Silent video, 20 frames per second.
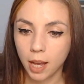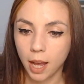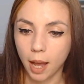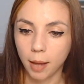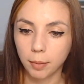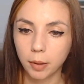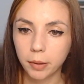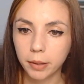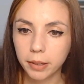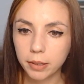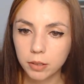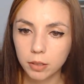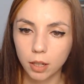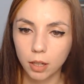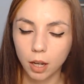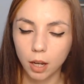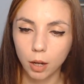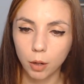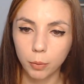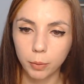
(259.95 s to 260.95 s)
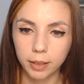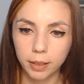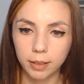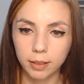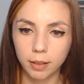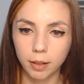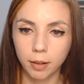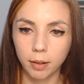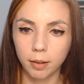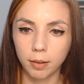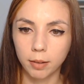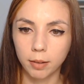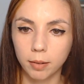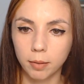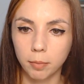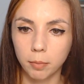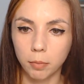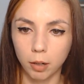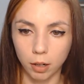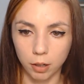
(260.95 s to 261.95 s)
I'm going to go with the
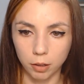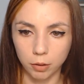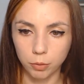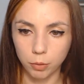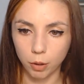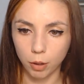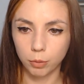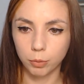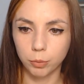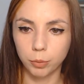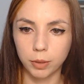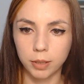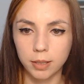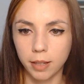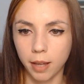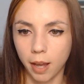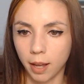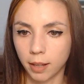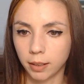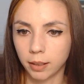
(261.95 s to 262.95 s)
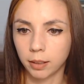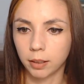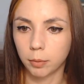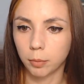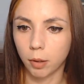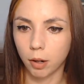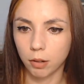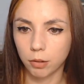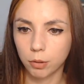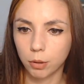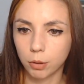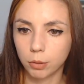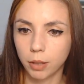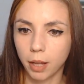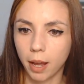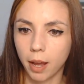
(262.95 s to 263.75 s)
barcode, with scanning the barcode.